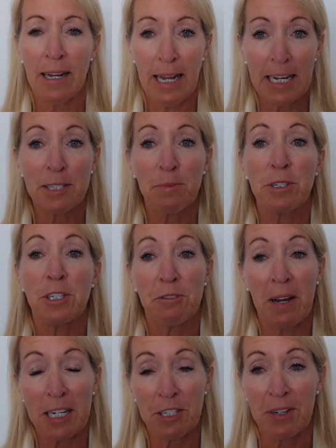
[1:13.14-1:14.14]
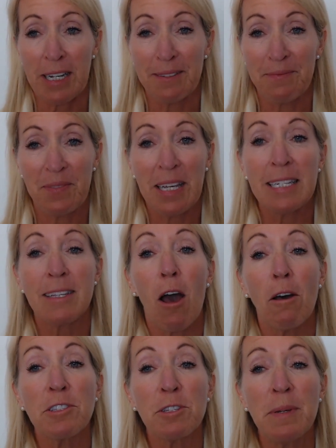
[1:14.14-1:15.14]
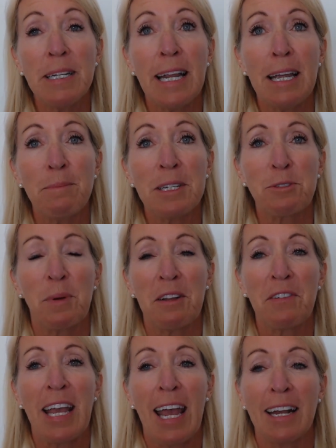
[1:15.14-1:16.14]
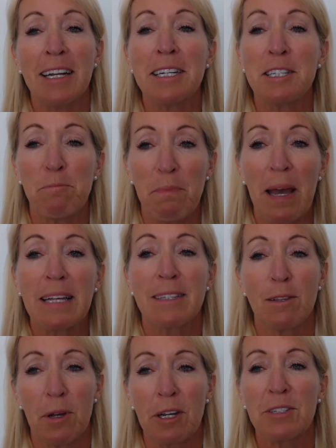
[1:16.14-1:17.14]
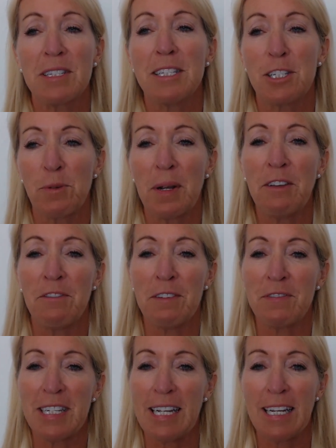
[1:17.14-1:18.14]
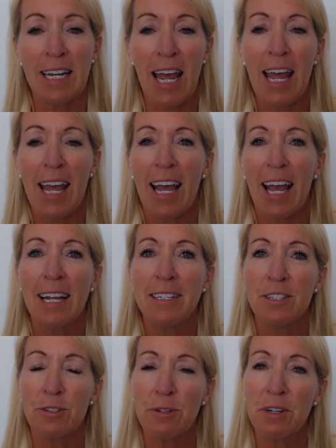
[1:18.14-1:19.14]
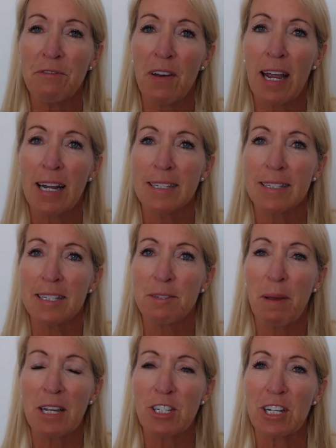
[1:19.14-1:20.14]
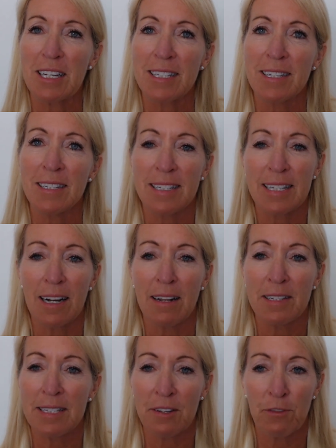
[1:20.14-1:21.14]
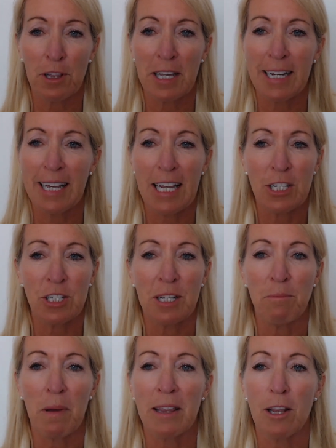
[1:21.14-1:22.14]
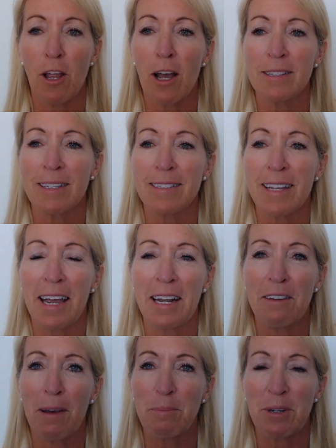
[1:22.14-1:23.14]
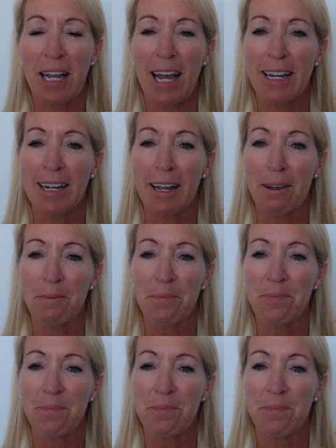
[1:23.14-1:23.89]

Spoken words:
Expert Directory. He's also been named as one of Canada's best lawyers since 2015 and certified as a specialist in civil litigation by the Law Society of Upper Canada.